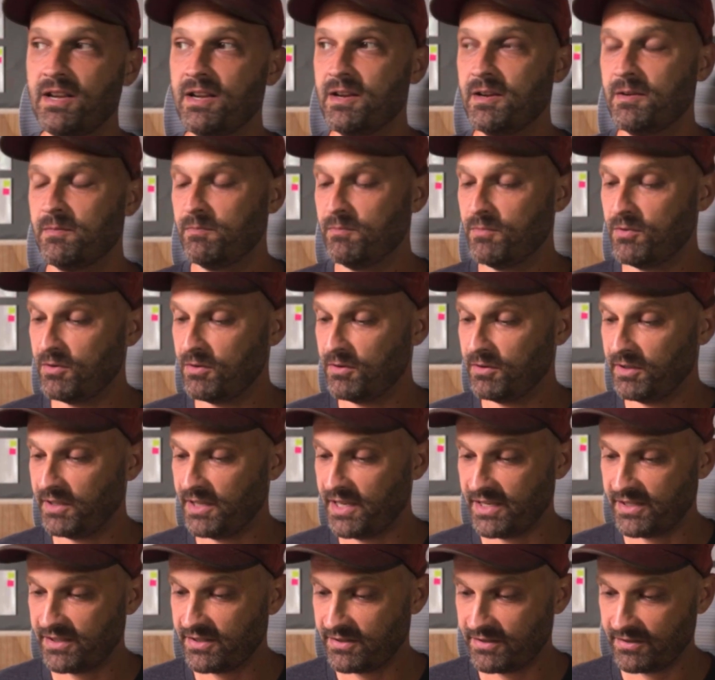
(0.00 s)
more or
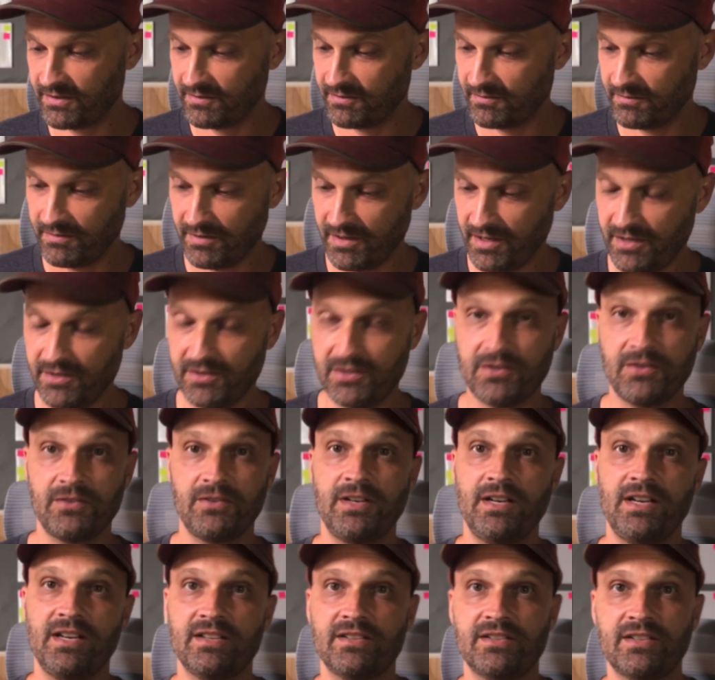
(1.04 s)
less
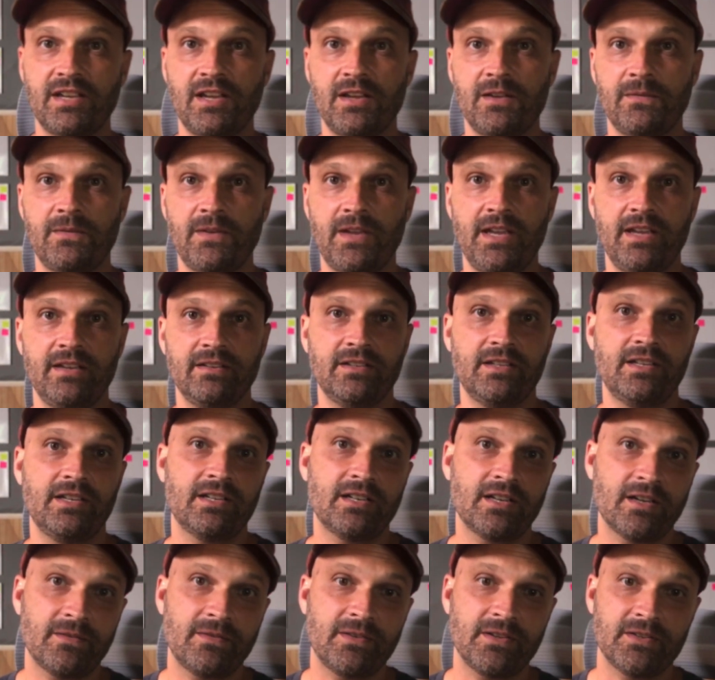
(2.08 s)
inserted itself and
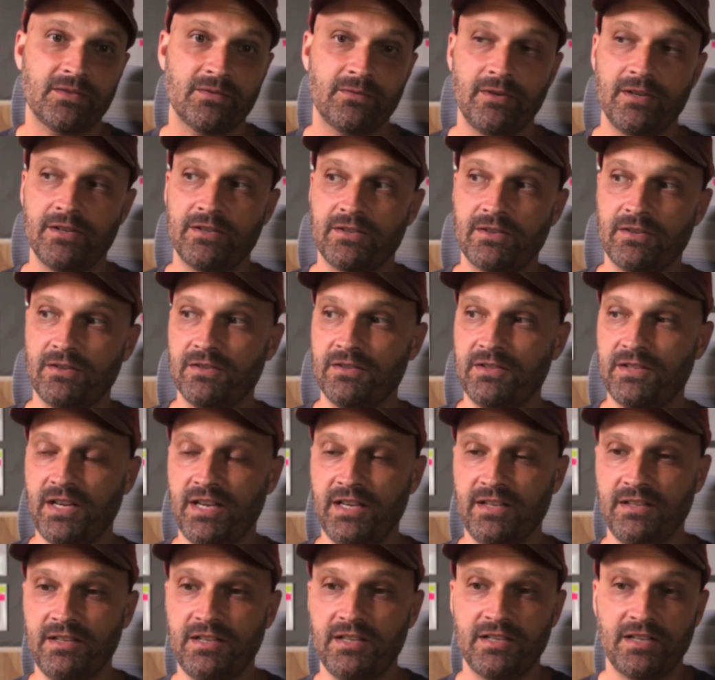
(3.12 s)
cut off his research
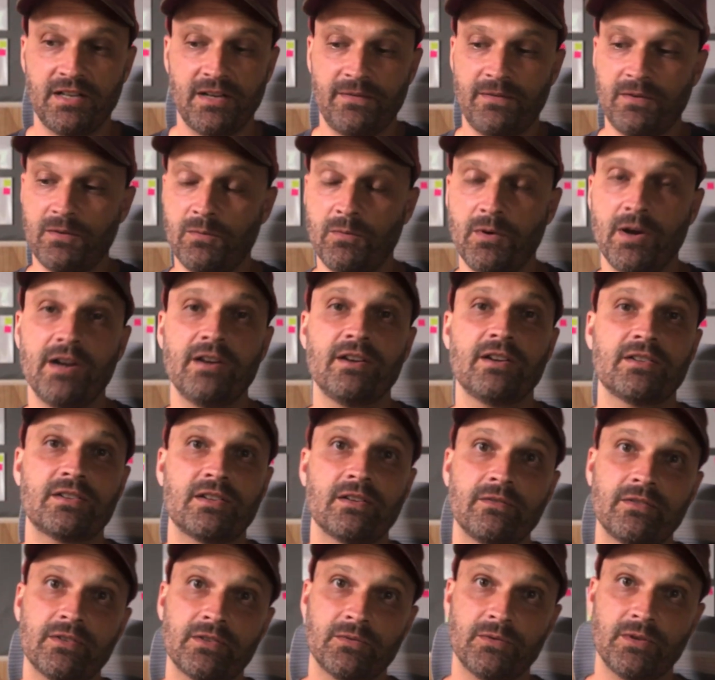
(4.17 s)
and cut off awareness
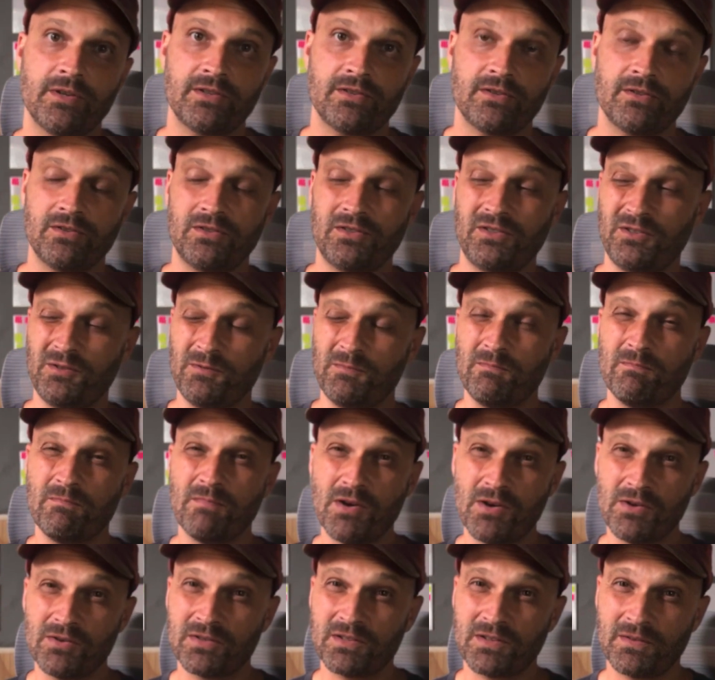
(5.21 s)
of his research to
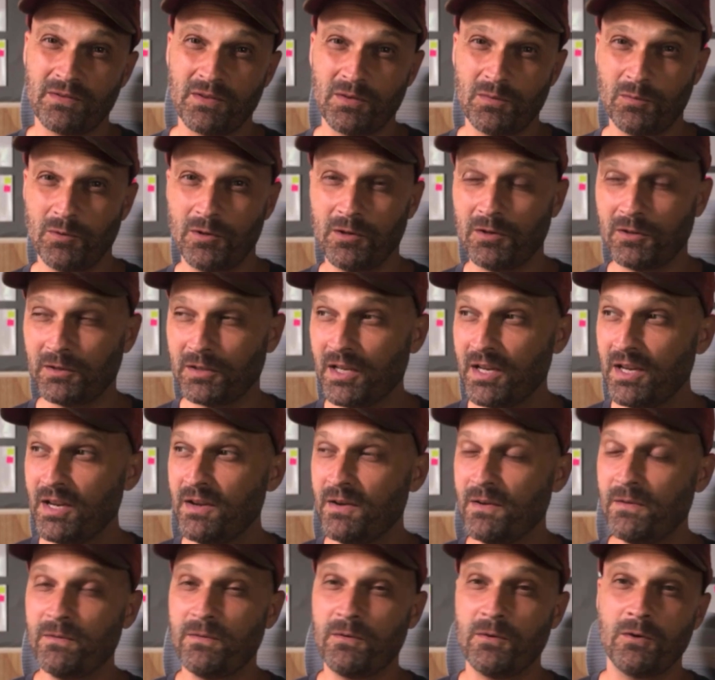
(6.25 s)
most of the world
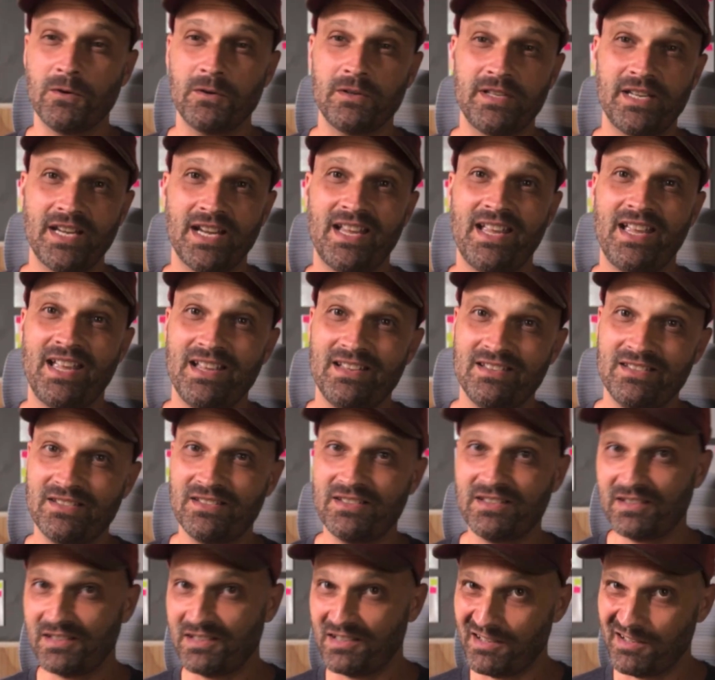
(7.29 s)
for decades
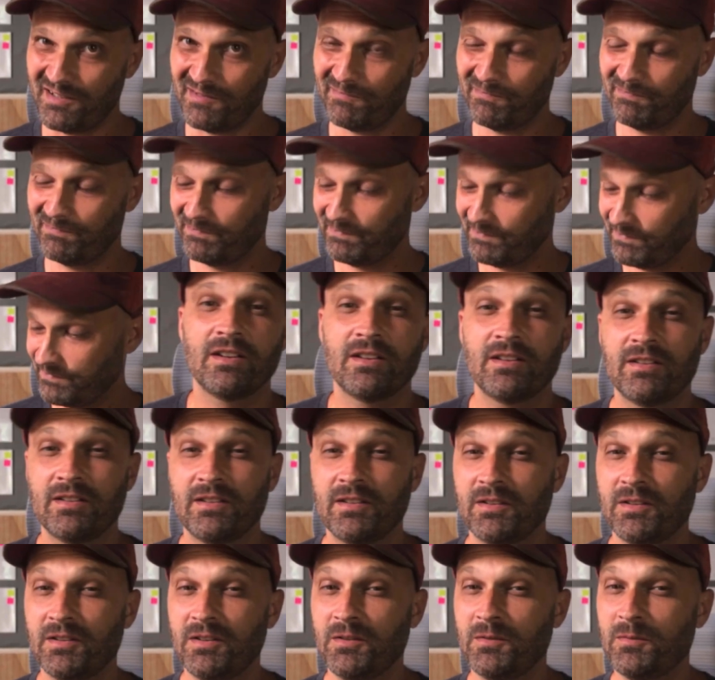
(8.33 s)
to come.
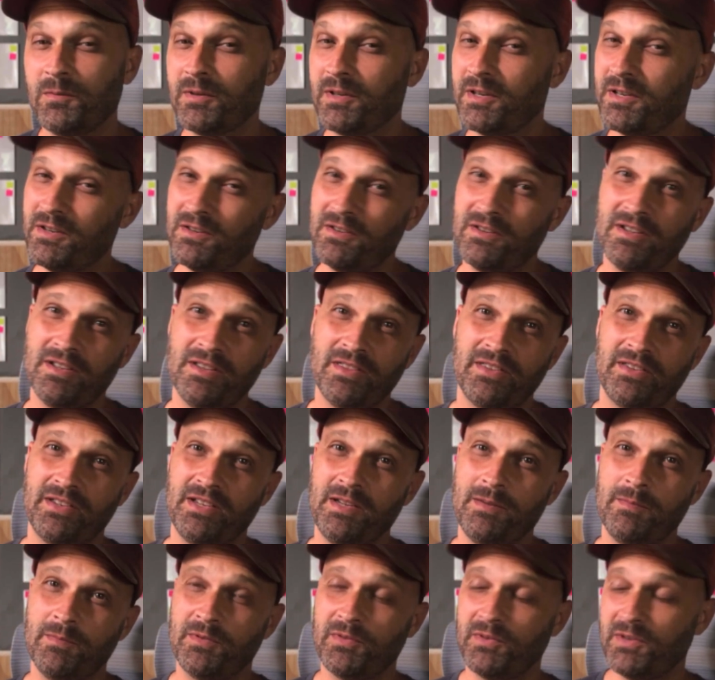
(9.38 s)
A recurring
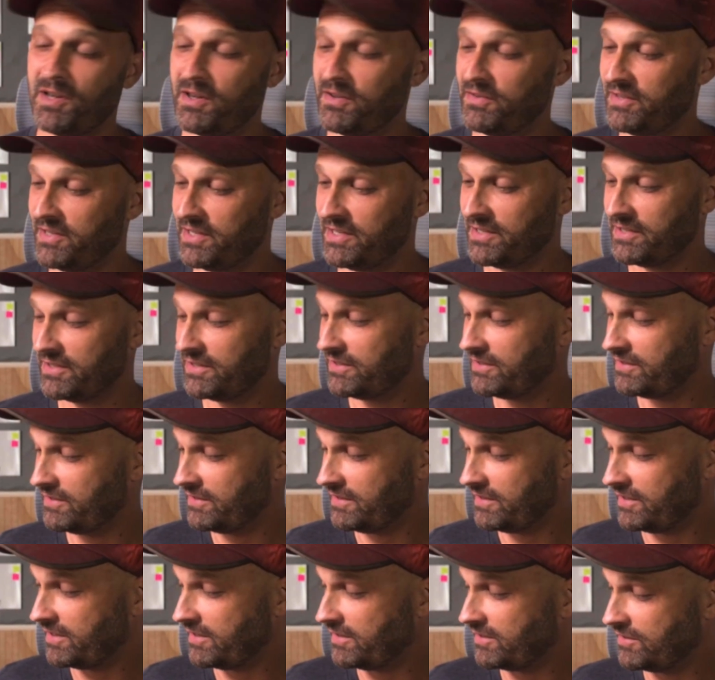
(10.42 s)
theme throughout this that